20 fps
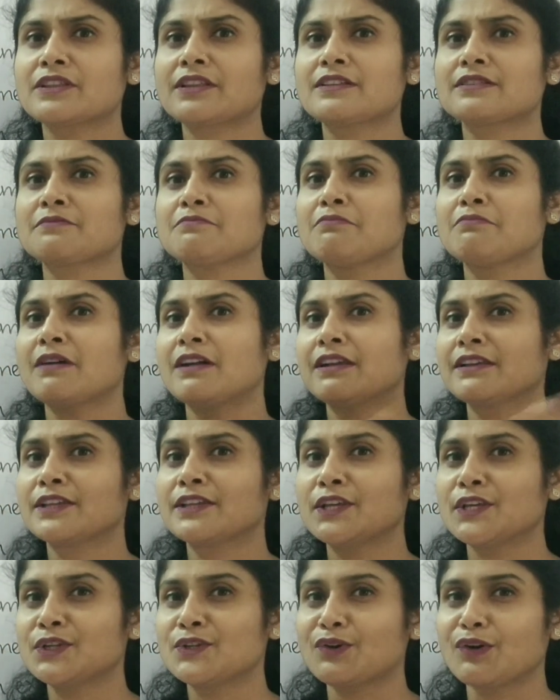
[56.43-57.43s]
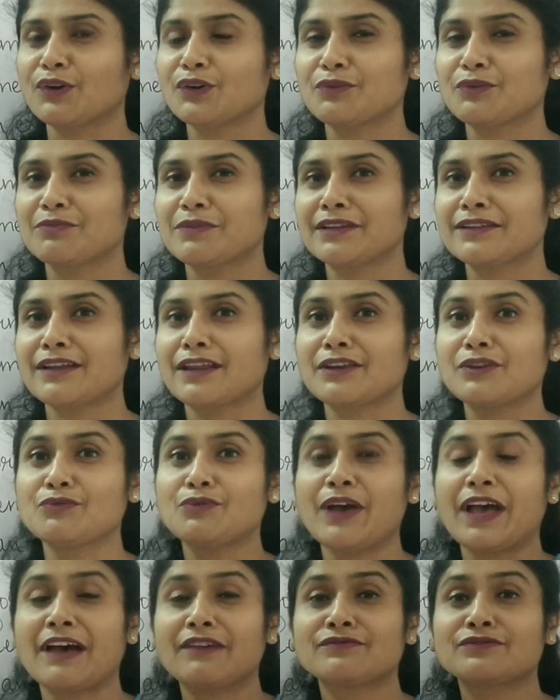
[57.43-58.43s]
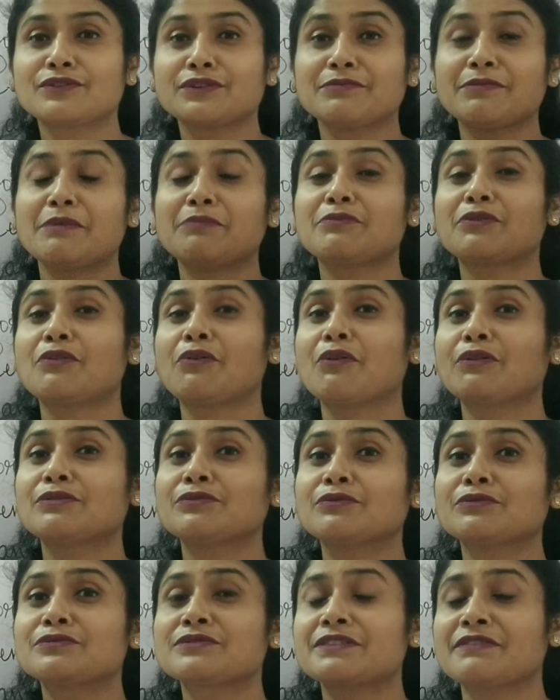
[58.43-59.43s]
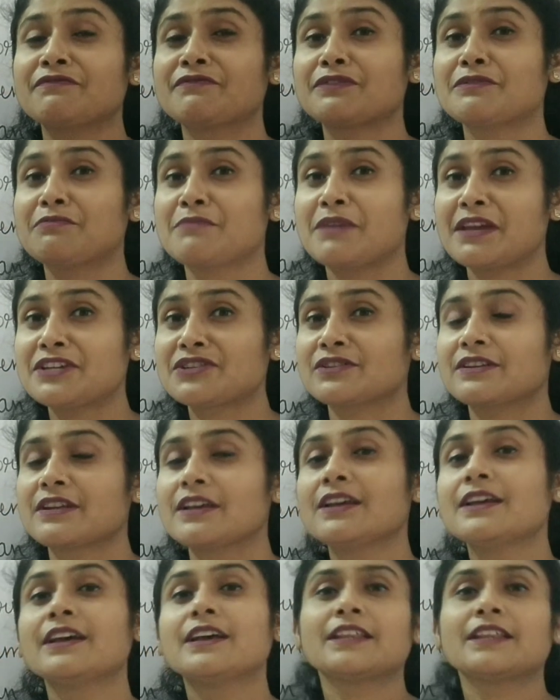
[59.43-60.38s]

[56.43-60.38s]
there's a bulky document and you have to remember all those information.